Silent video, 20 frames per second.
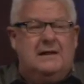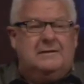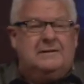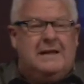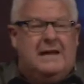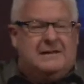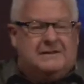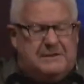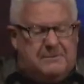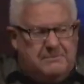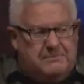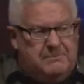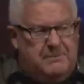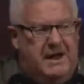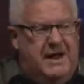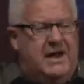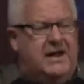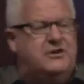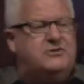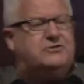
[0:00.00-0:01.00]
that the
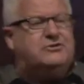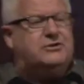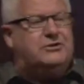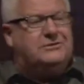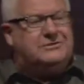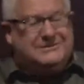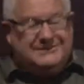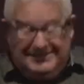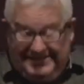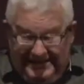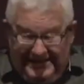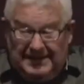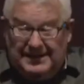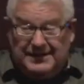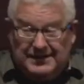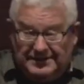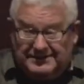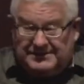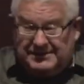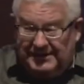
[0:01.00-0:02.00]
major
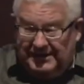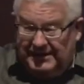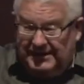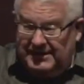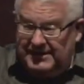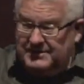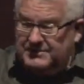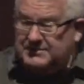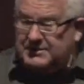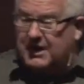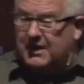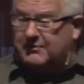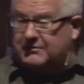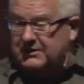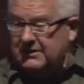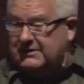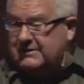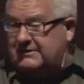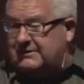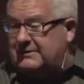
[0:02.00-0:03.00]
deities of
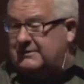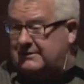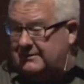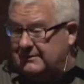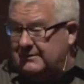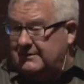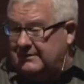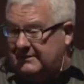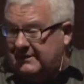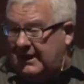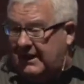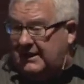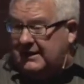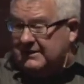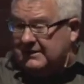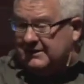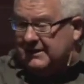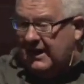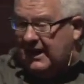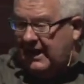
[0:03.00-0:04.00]
the
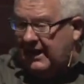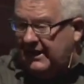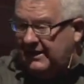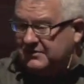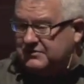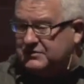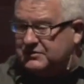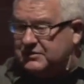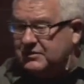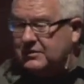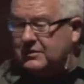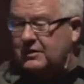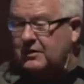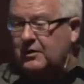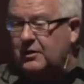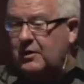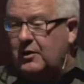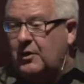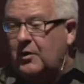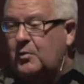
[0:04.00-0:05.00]
Canaanites
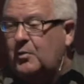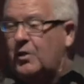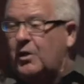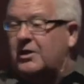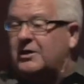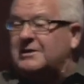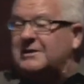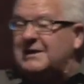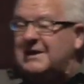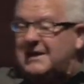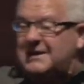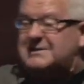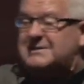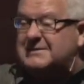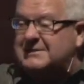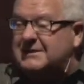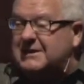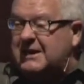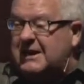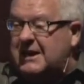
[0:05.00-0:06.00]
were
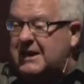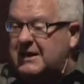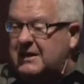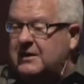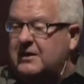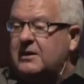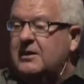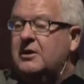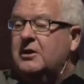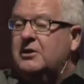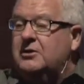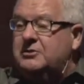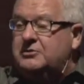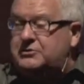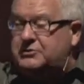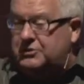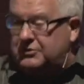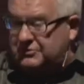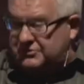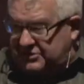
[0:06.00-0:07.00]
listening
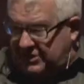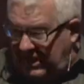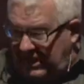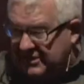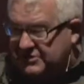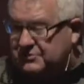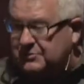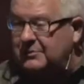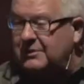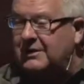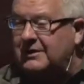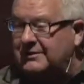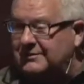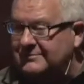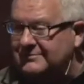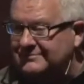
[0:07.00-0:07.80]
to Joshua.